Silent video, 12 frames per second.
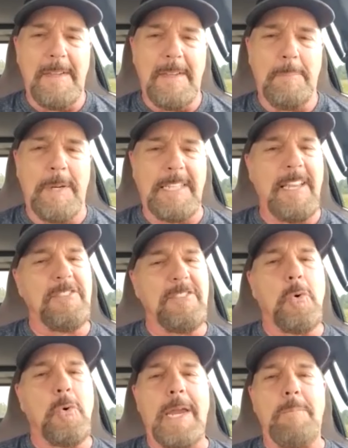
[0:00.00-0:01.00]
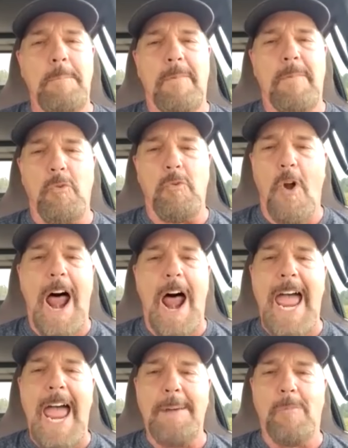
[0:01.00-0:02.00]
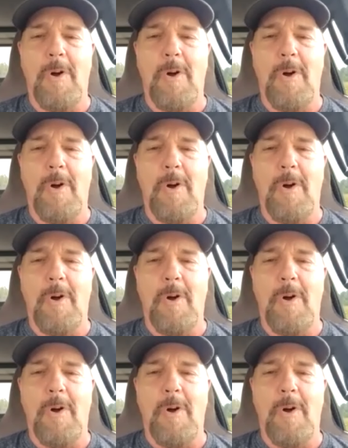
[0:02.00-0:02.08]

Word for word: but it doesn't quite rhyme